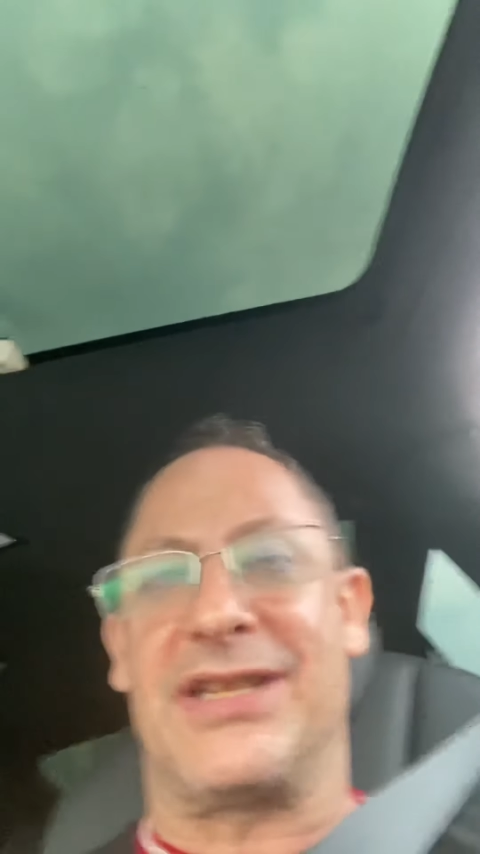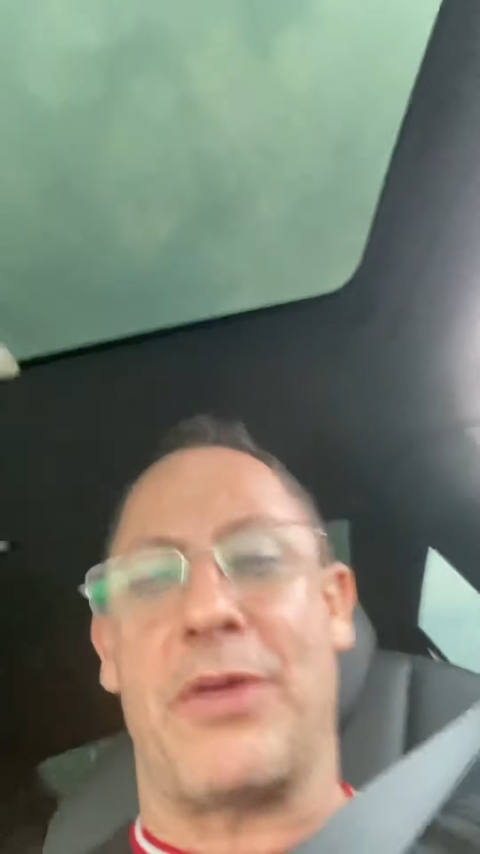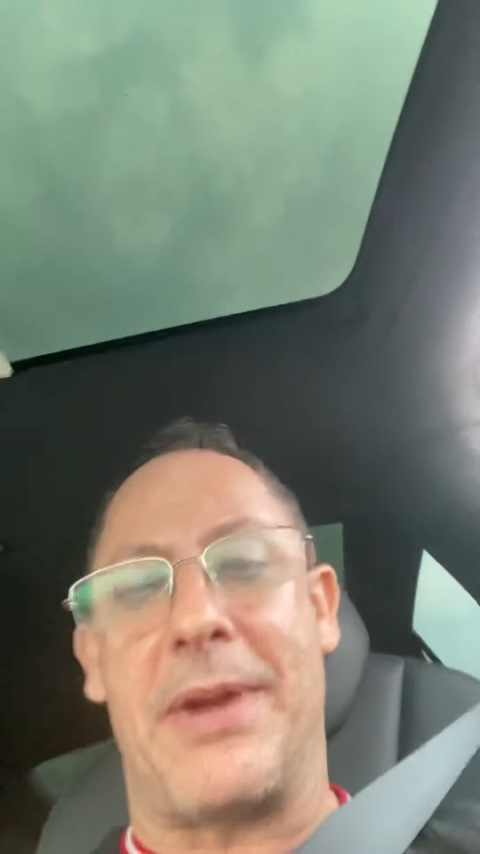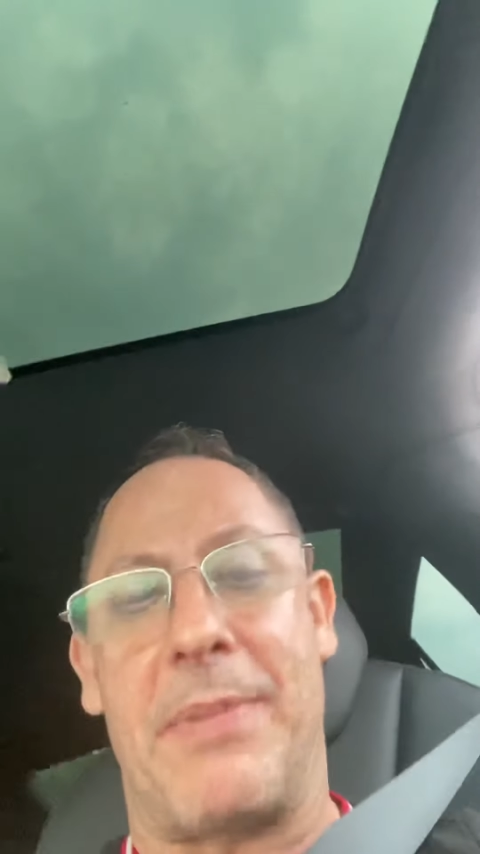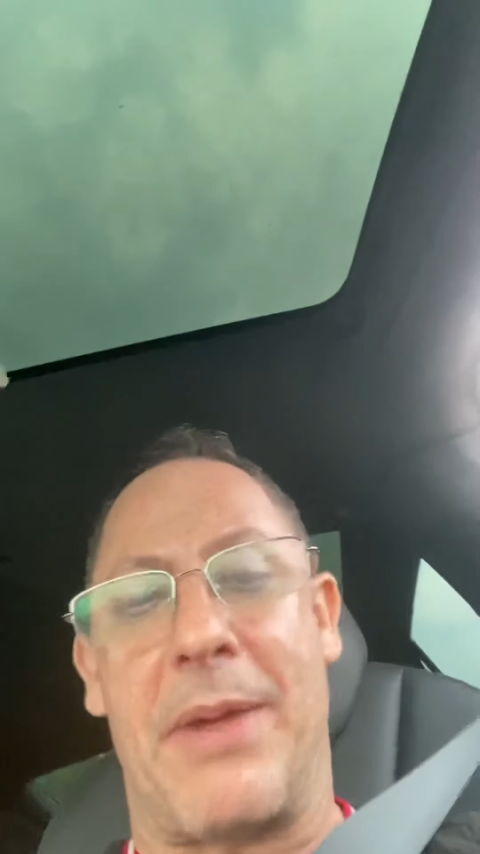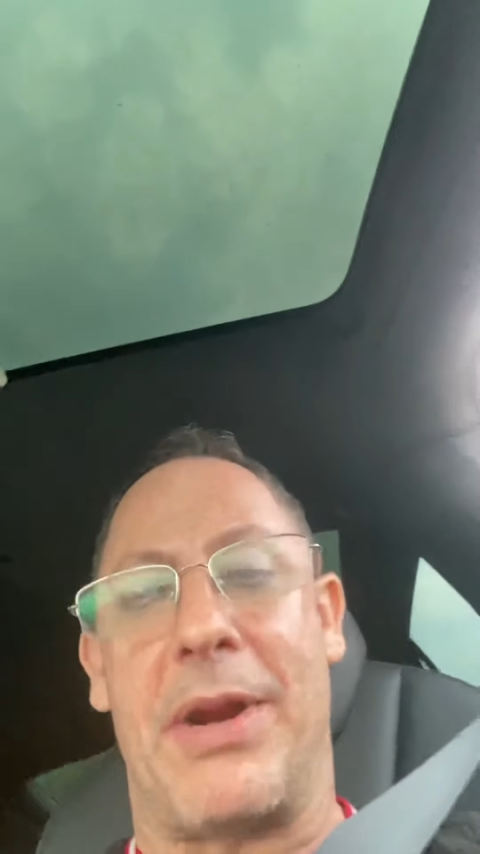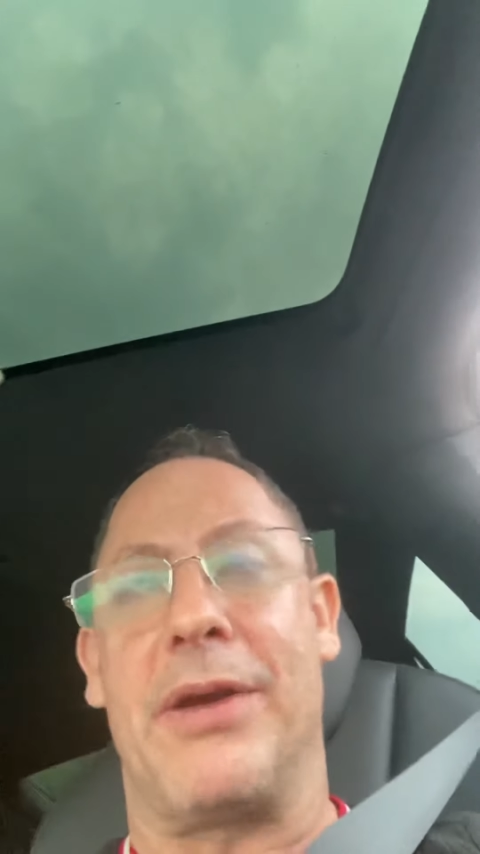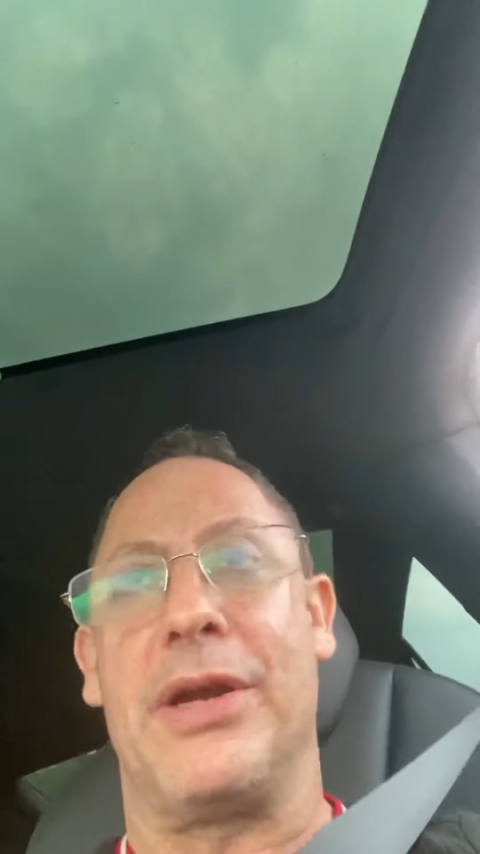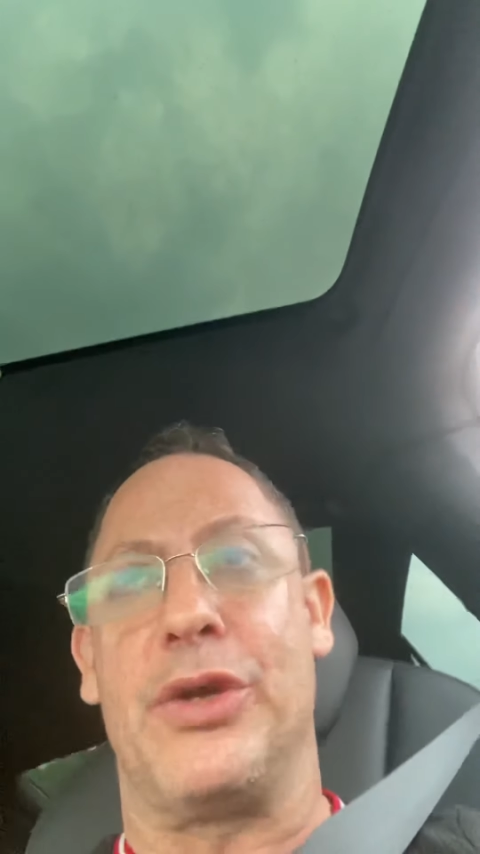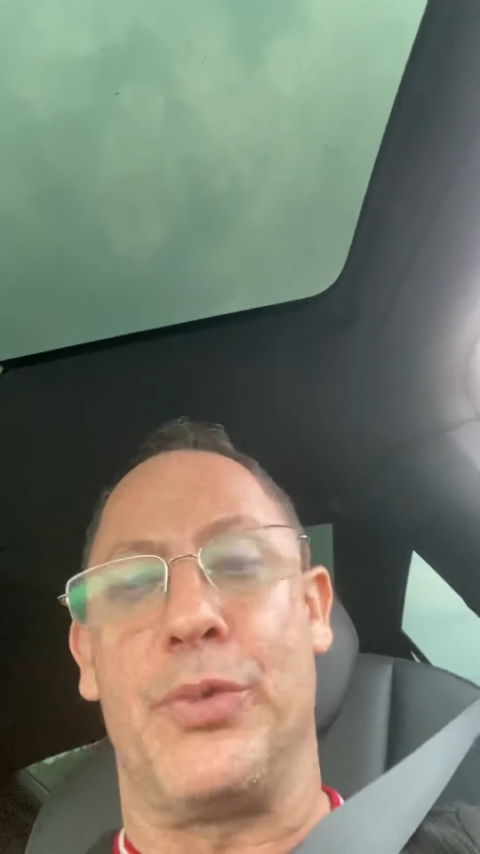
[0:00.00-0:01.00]
Blah, blah,
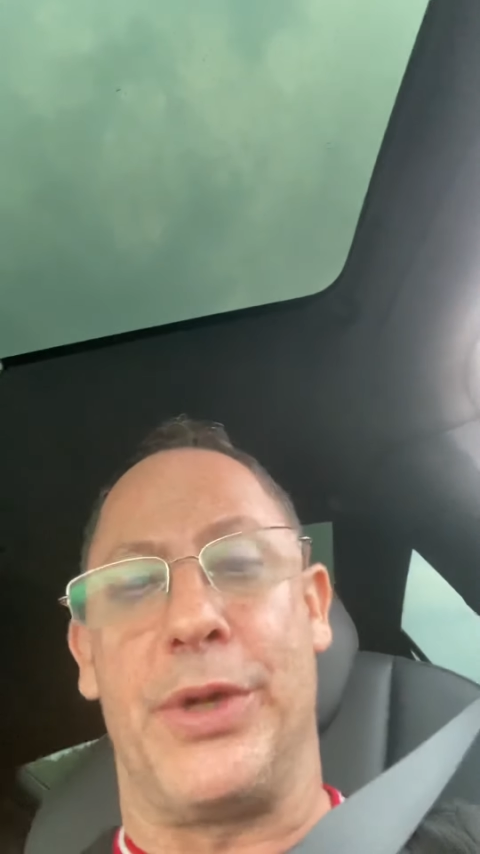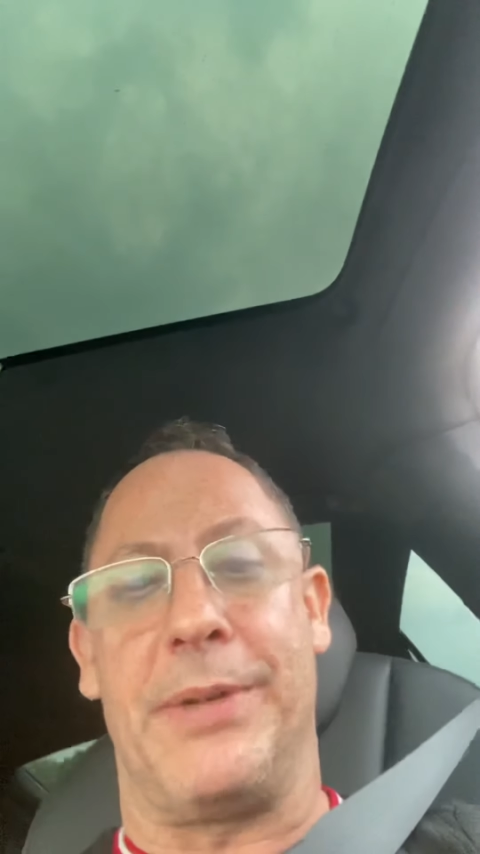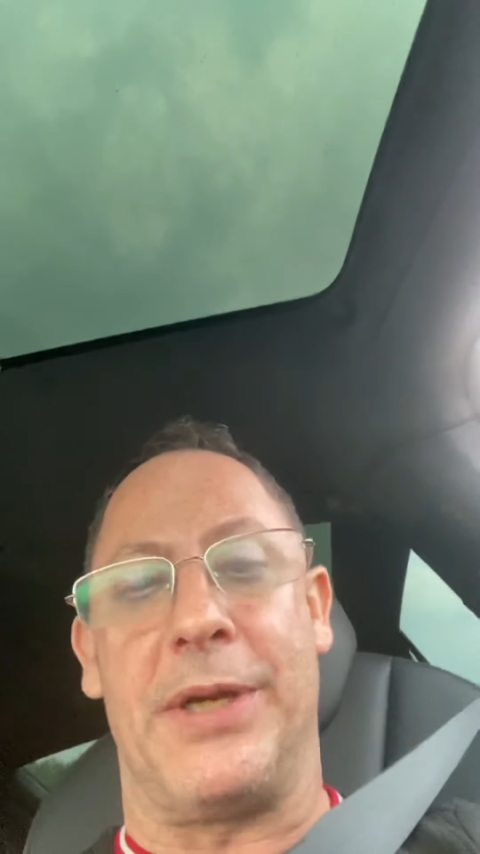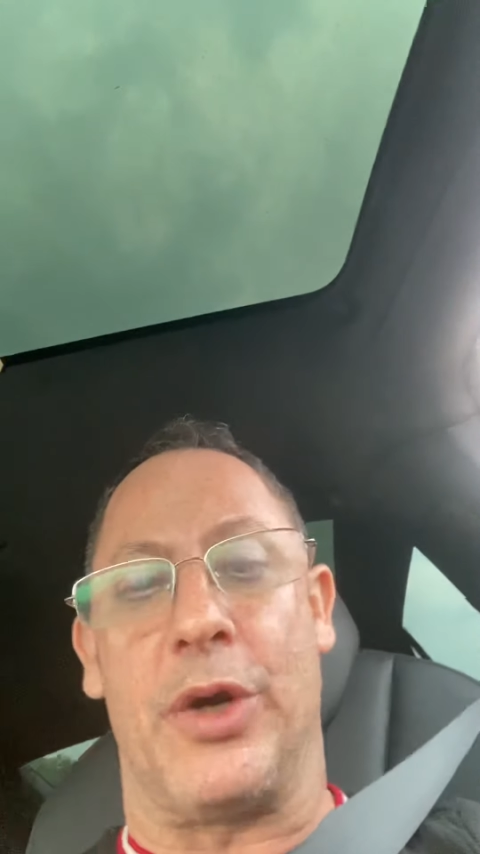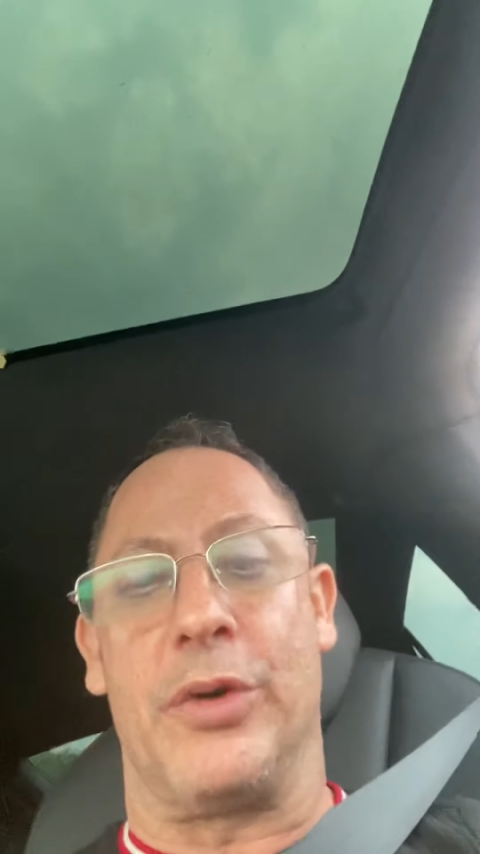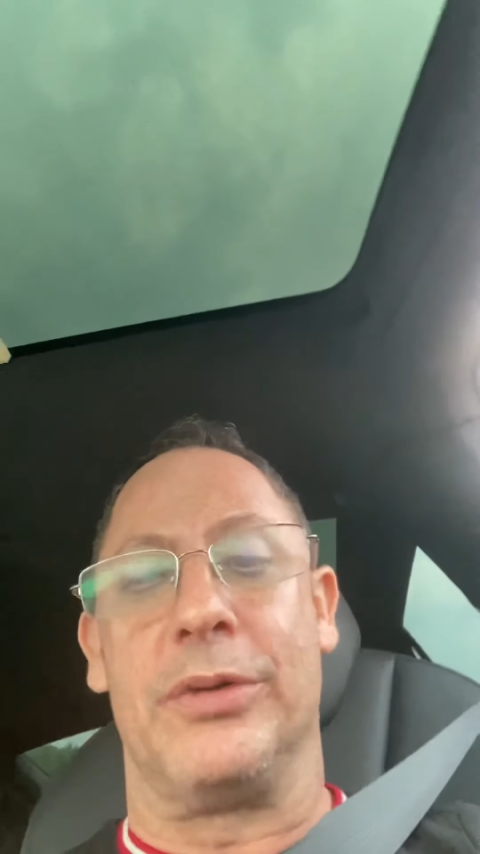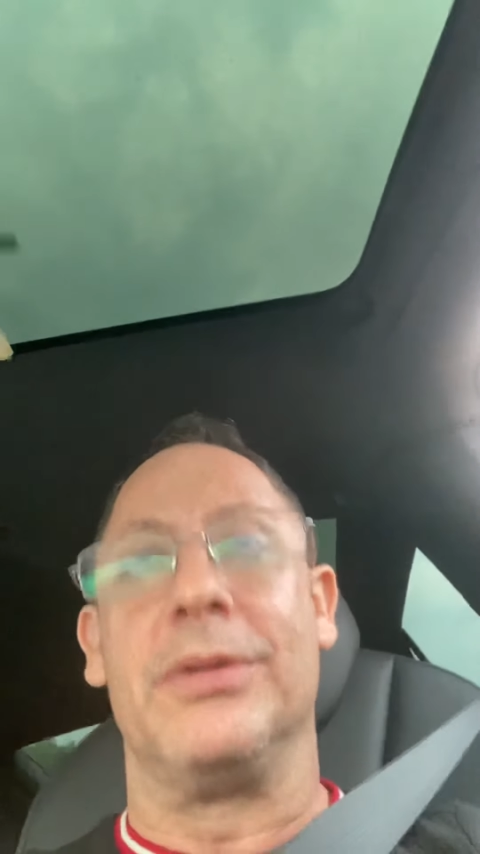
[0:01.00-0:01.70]
blah. Adieu, good evening, though.